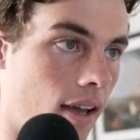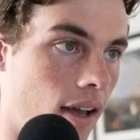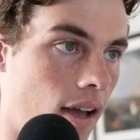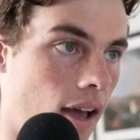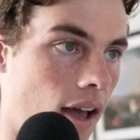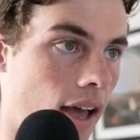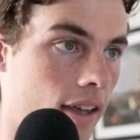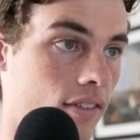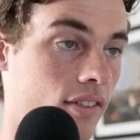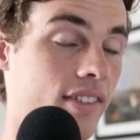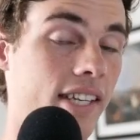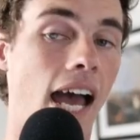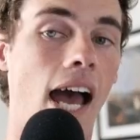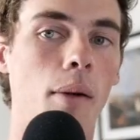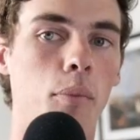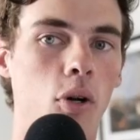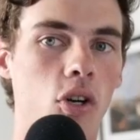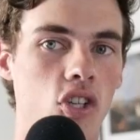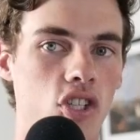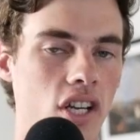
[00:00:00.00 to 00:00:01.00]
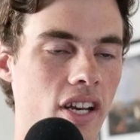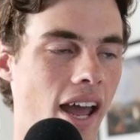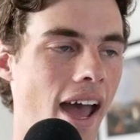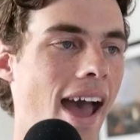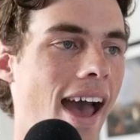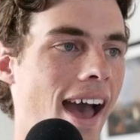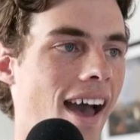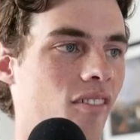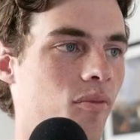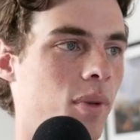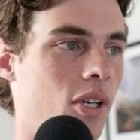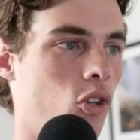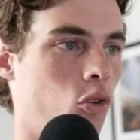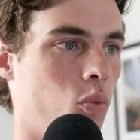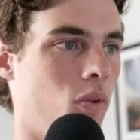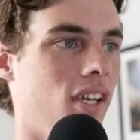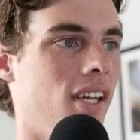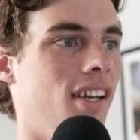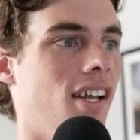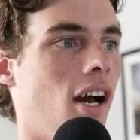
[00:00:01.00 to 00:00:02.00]
establish and have, because we
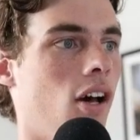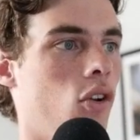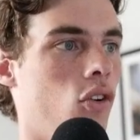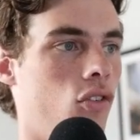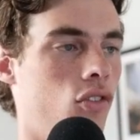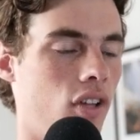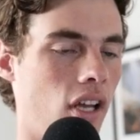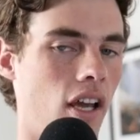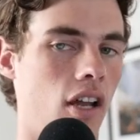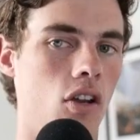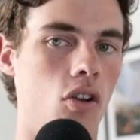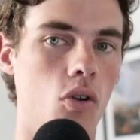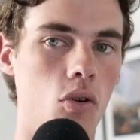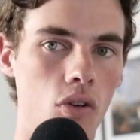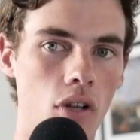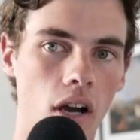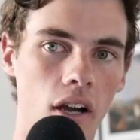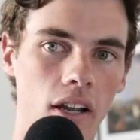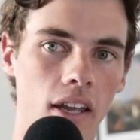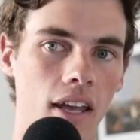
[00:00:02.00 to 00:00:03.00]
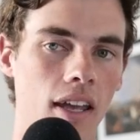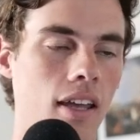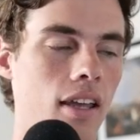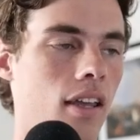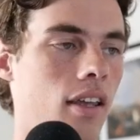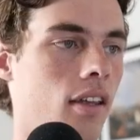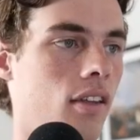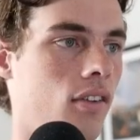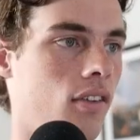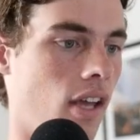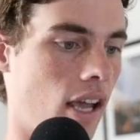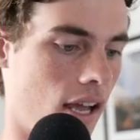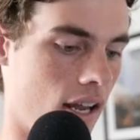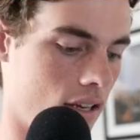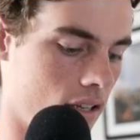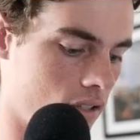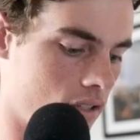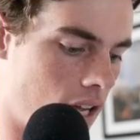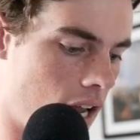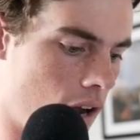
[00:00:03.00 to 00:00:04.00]
need to understand who Doug is and
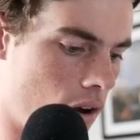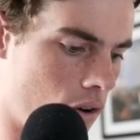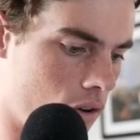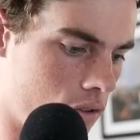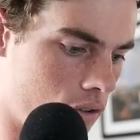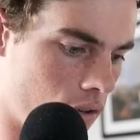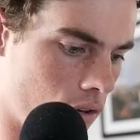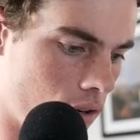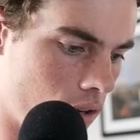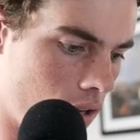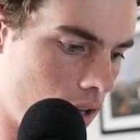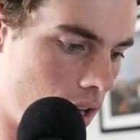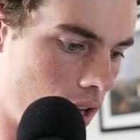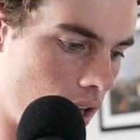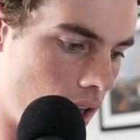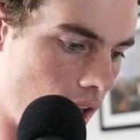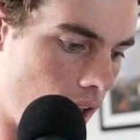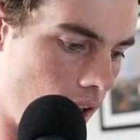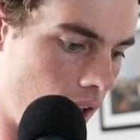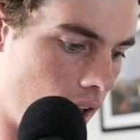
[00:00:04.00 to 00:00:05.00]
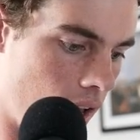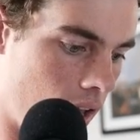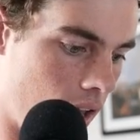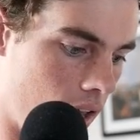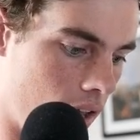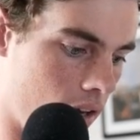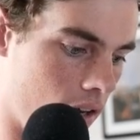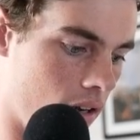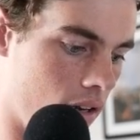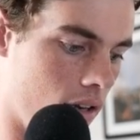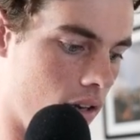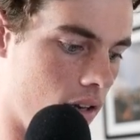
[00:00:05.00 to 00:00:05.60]
his character and